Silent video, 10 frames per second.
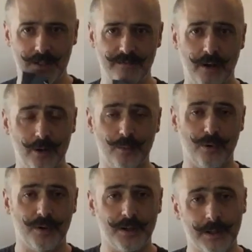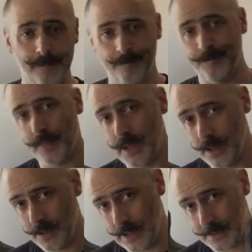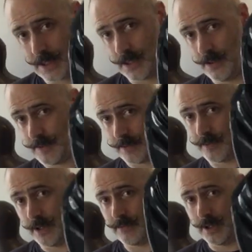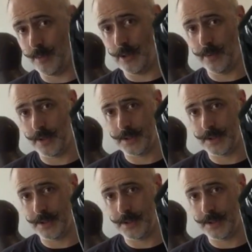its final product. Jacek, you've done really, really well with